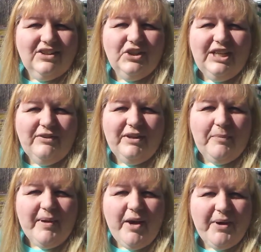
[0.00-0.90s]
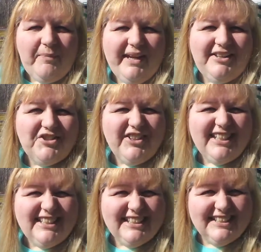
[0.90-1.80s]
Good evening, Petway
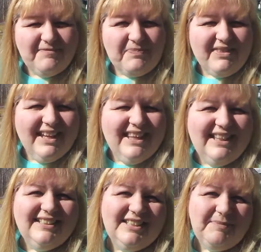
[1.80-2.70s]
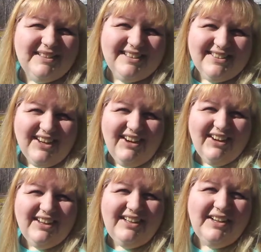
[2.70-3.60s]
Patriots. This is Mrs.
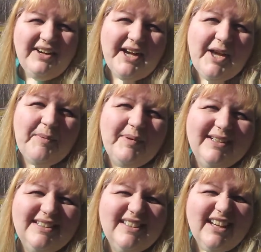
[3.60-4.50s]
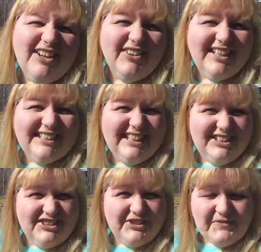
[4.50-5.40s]
Kahn. I'm a second grade
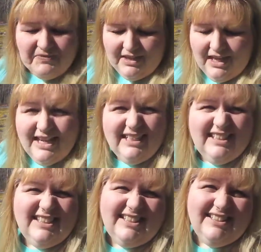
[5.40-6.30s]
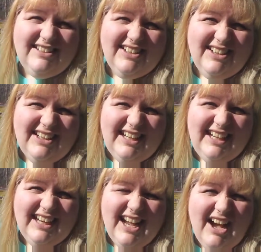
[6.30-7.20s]
teacher.
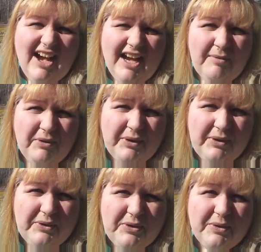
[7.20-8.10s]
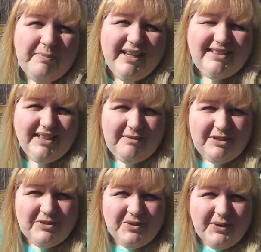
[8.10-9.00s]
Tonight, I'm going to do a bedtime
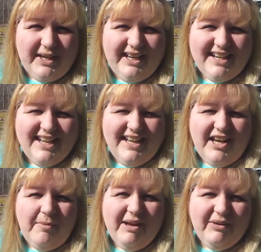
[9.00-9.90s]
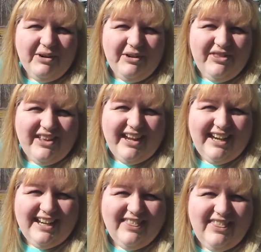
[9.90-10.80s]
story about Earth Day.